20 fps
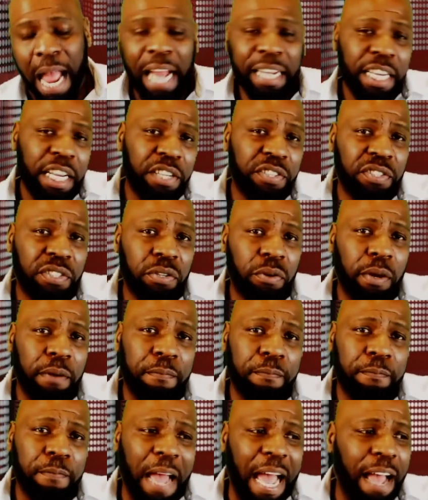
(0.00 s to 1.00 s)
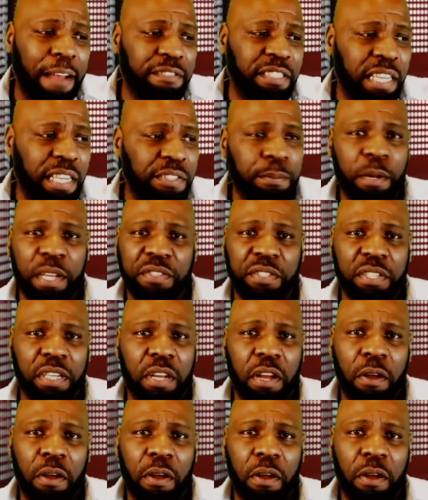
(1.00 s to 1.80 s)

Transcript: I did a story 5-6 months